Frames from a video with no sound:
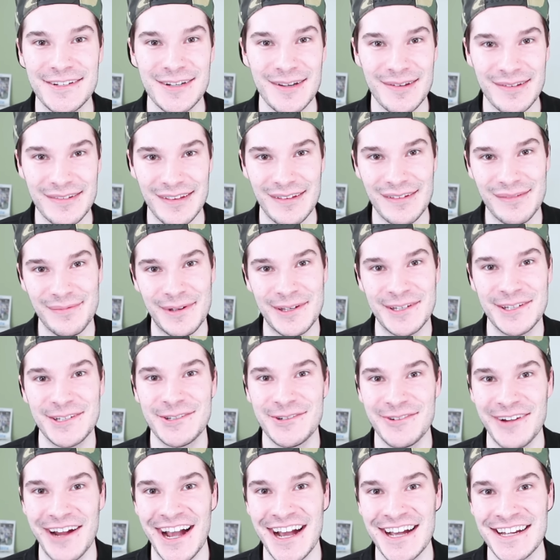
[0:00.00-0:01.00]
just as much
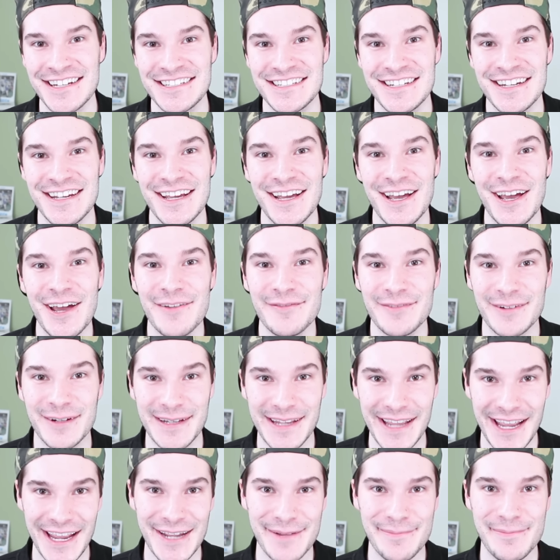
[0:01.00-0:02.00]
trash for
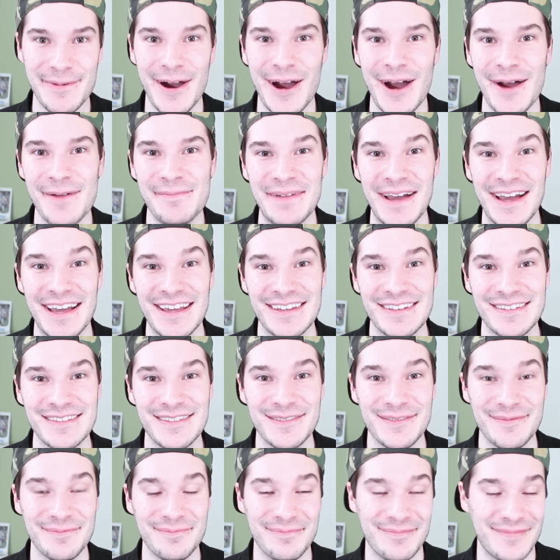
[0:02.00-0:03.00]
K-pop as
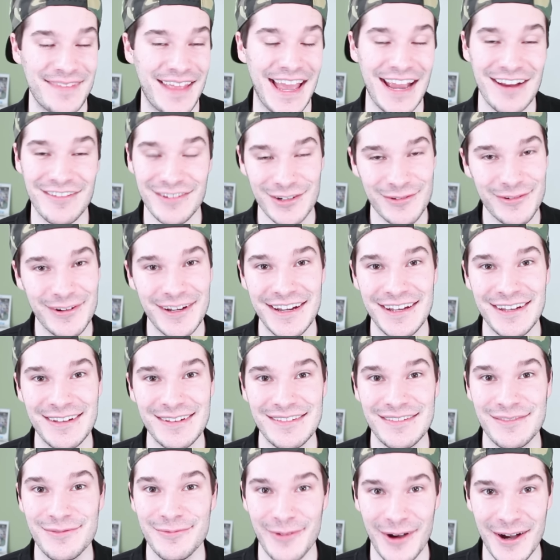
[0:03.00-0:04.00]
everyone
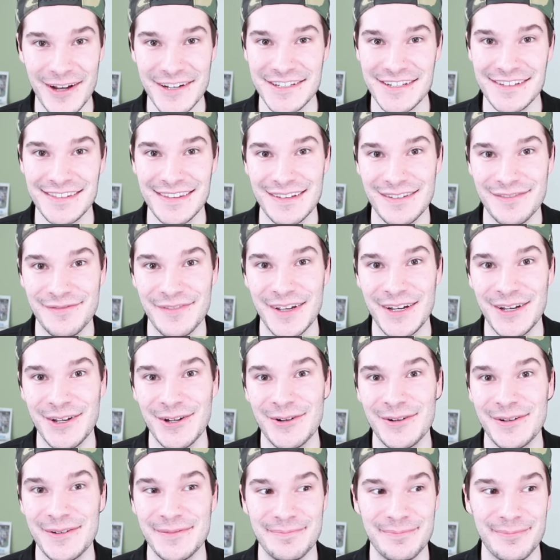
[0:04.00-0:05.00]
else watching this
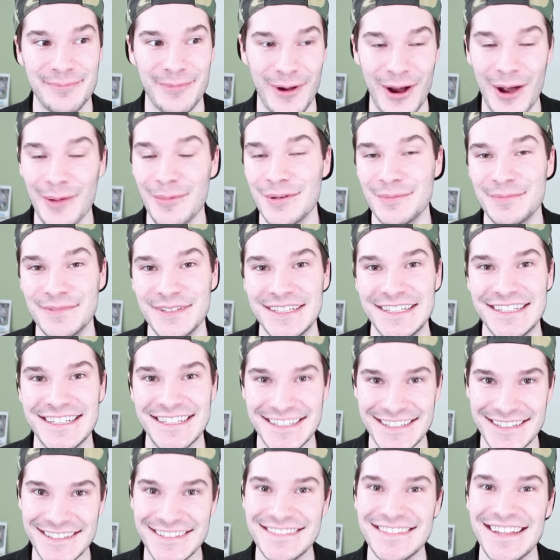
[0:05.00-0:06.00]
video probably
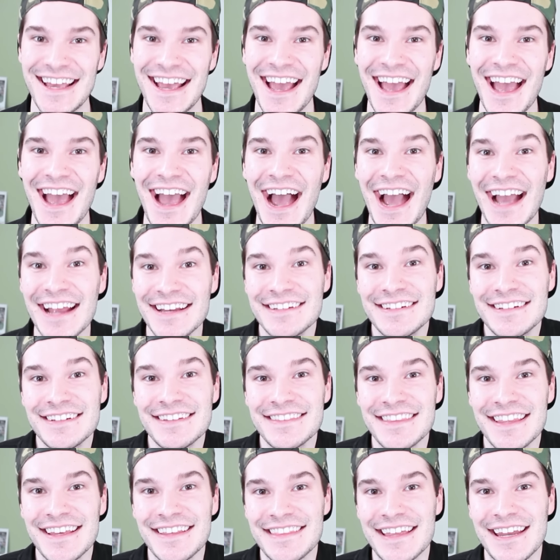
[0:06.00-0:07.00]
is. I
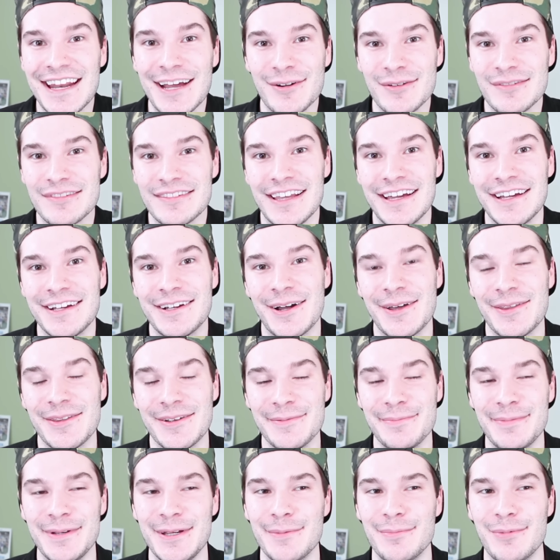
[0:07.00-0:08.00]
didn't think that I was like other
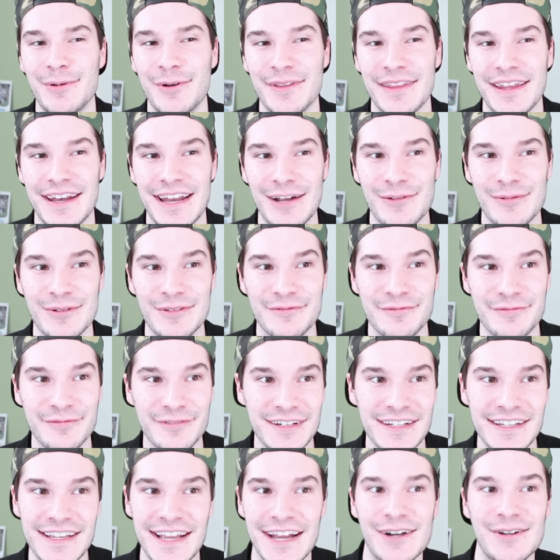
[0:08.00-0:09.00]
people, that I would
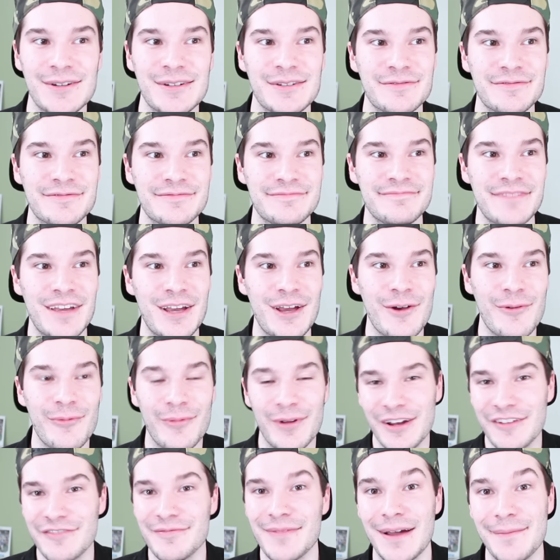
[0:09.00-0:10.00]
freak out if
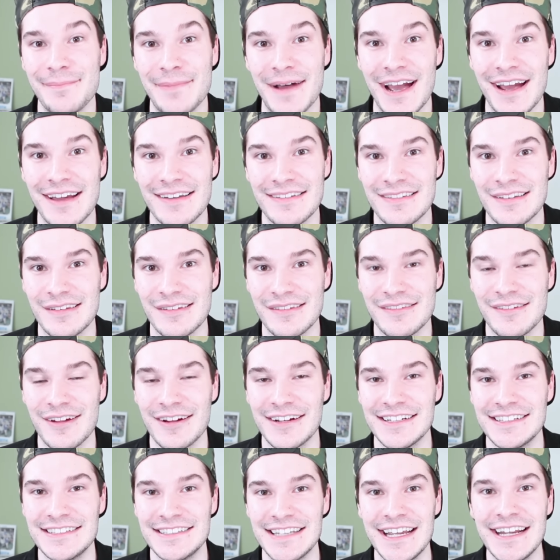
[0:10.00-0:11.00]
one of my biases
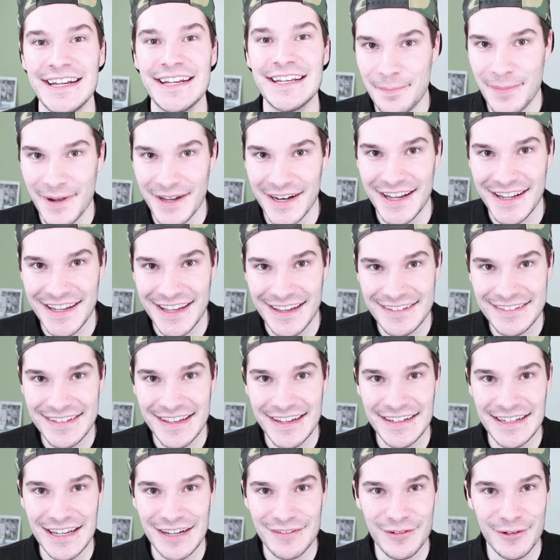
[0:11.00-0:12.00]
started dating, but I guess
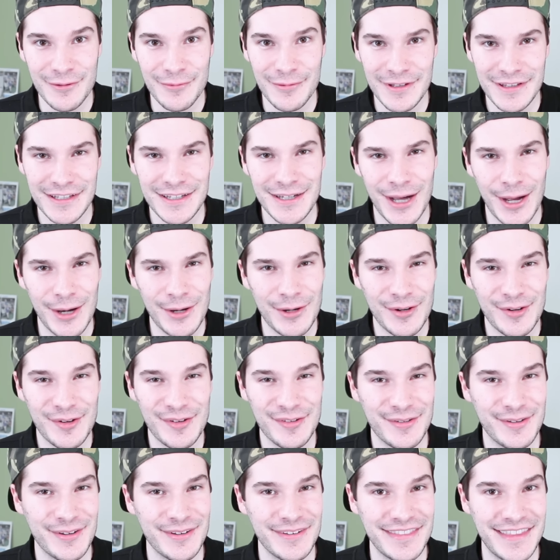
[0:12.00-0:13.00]
I never really
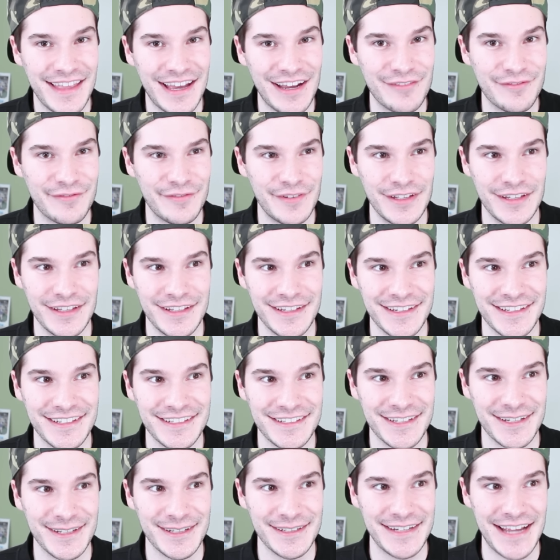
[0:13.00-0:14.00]
understood that feeling
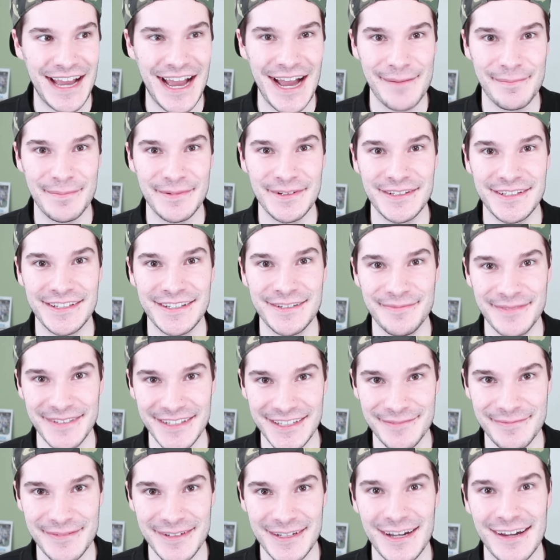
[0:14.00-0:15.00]
until it happened to
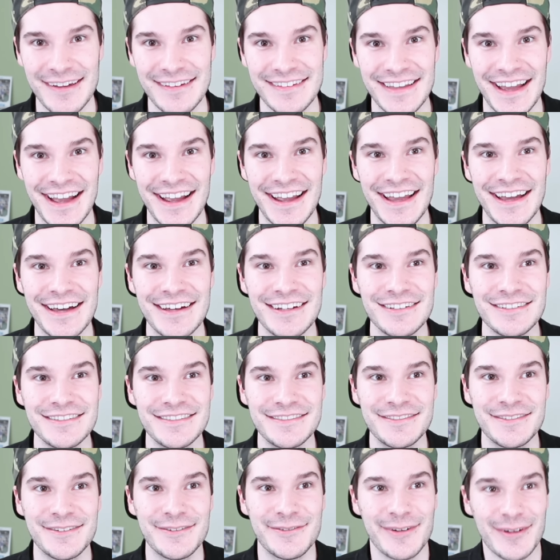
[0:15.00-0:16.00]
me, because I held
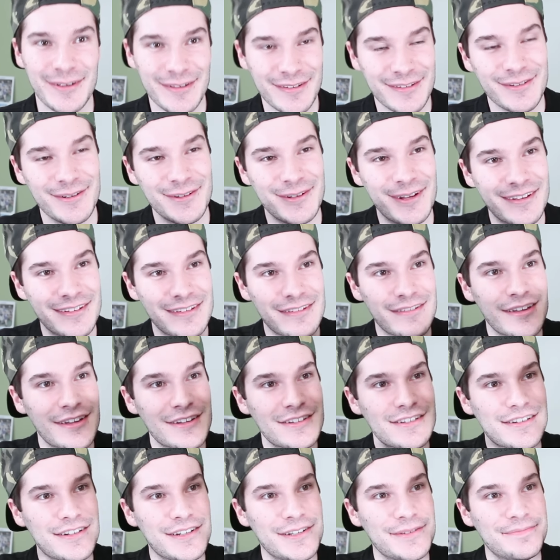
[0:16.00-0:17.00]
Krystal on
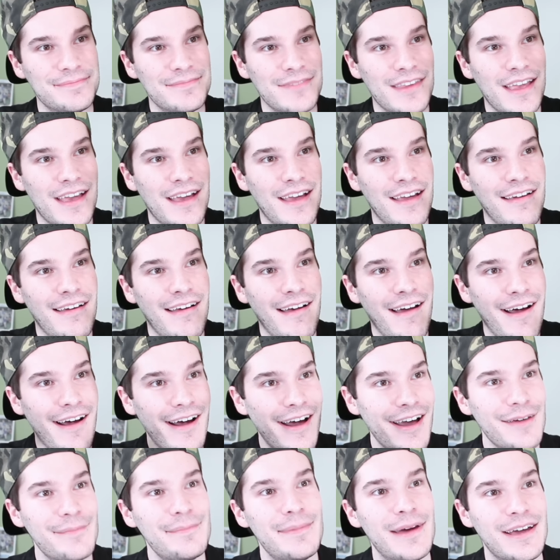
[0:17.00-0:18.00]
such a
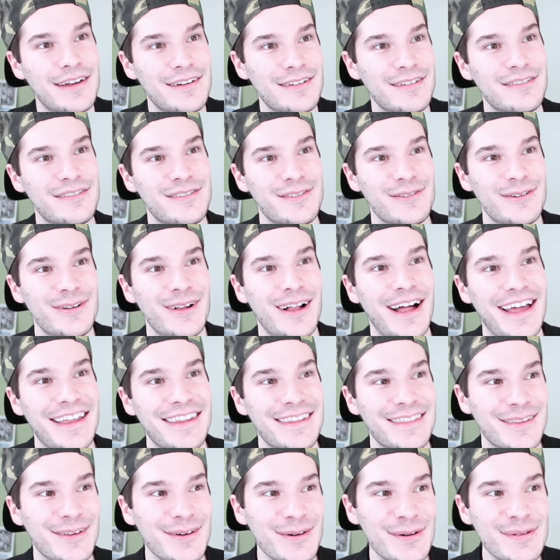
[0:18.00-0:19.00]
high pedestal,
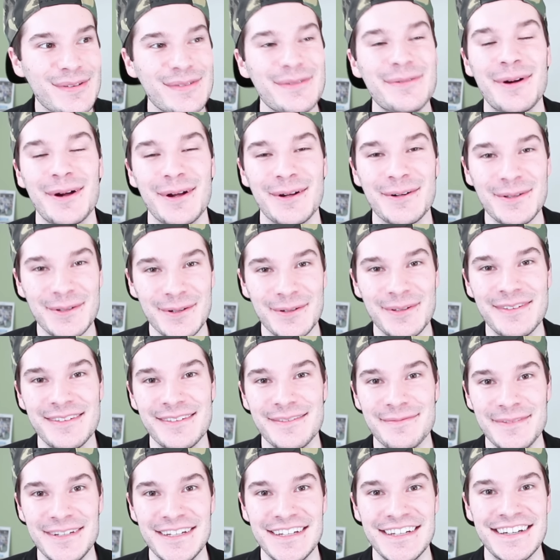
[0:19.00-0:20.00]
and those who are close
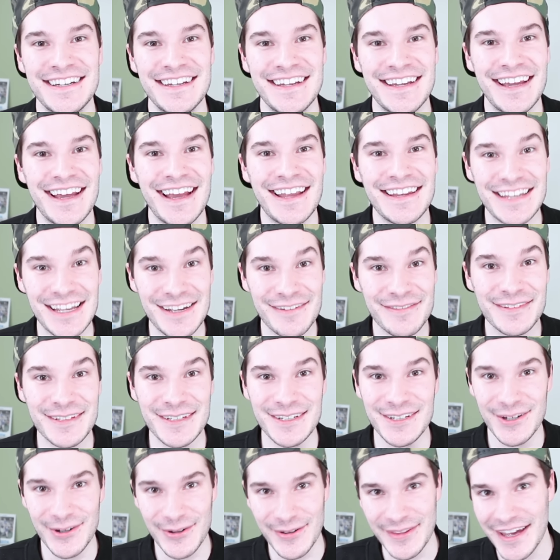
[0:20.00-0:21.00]
to me definitely
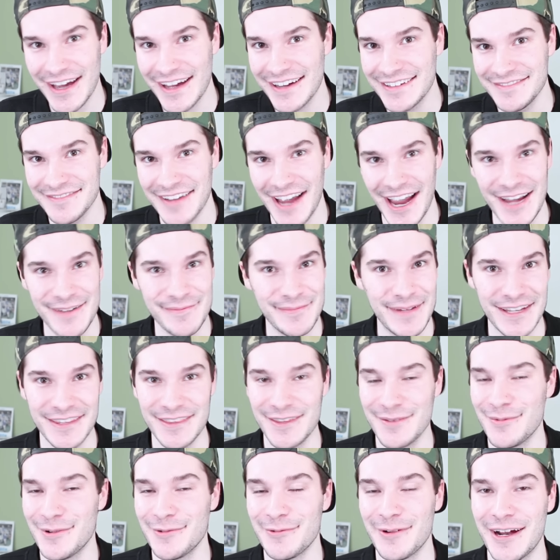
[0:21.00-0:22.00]
know that. I made
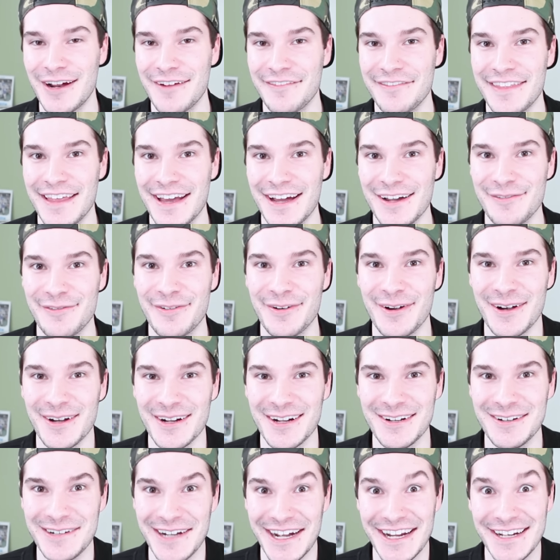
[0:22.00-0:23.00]
them aware of that for
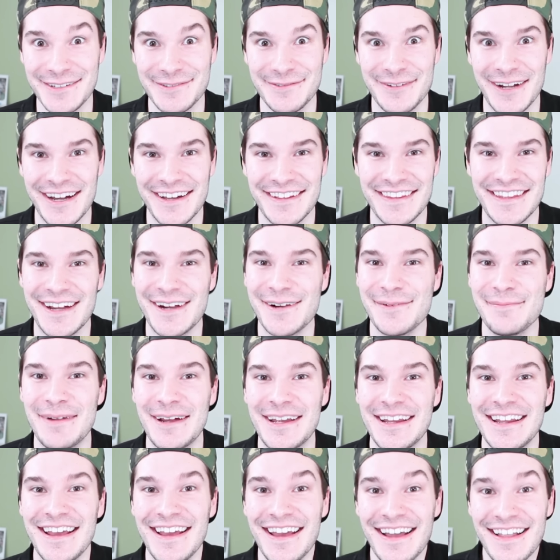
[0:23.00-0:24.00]
quite a while now,
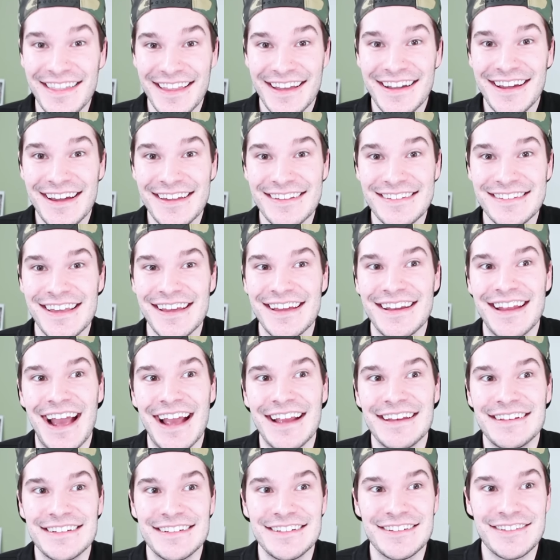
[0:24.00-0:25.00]
but like I said, I
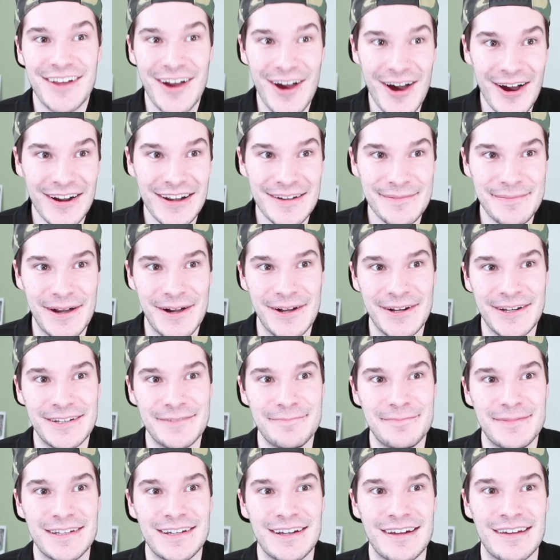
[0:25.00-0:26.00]
didn't talk about
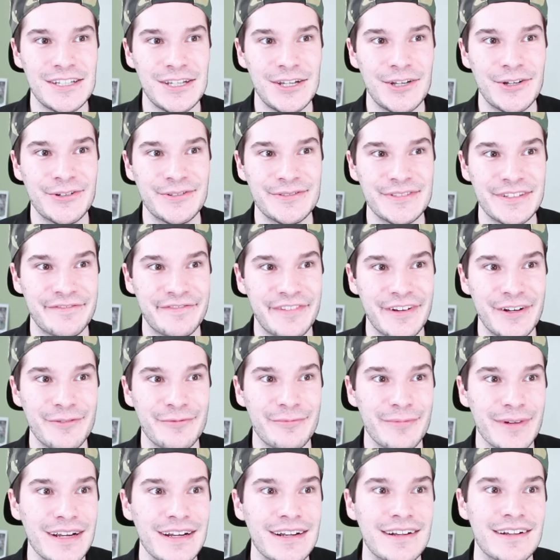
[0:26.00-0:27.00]
it because, you know, it
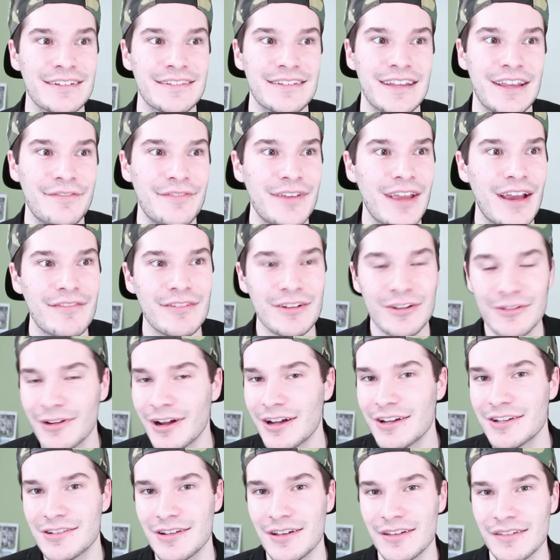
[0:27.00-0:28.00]
felt weird. If you have a
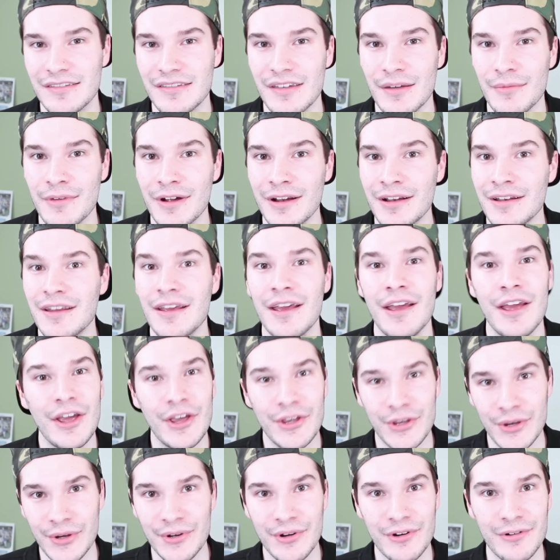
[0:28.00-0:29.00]
crush on someone,
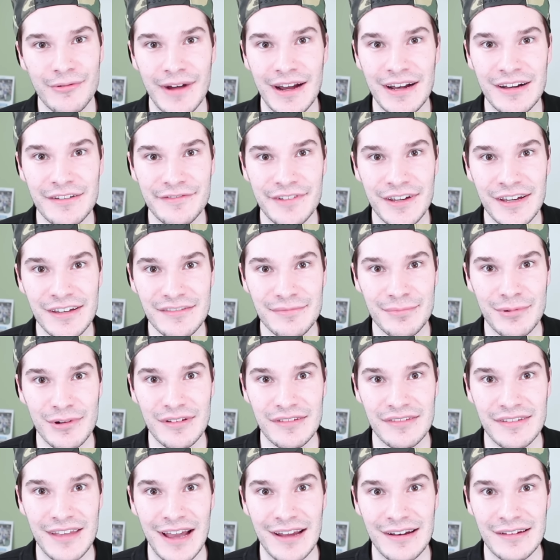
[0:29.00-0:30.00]
you don't write a Facebook
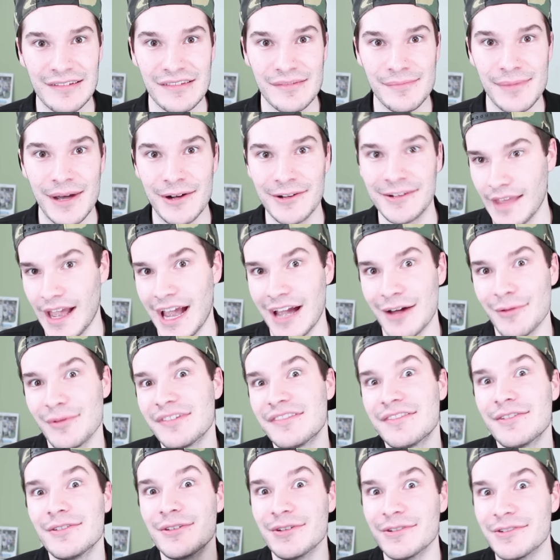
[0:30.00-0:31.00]
status about it. I was
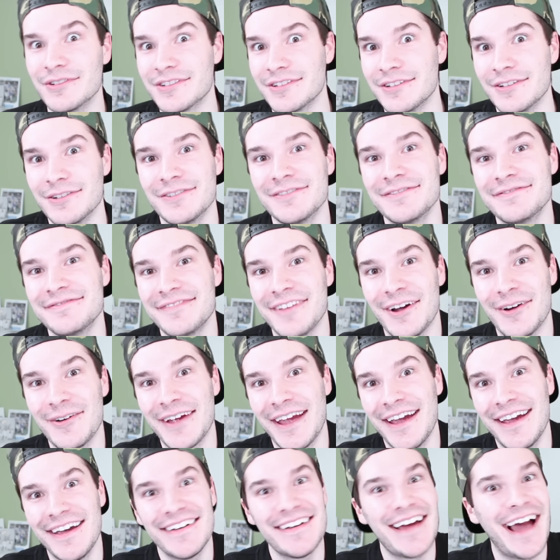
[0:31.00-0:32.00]
delusional,
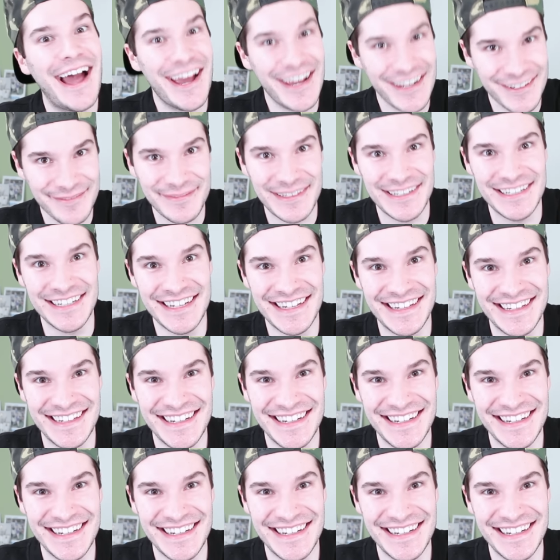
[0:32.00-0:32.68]
okay, I admit.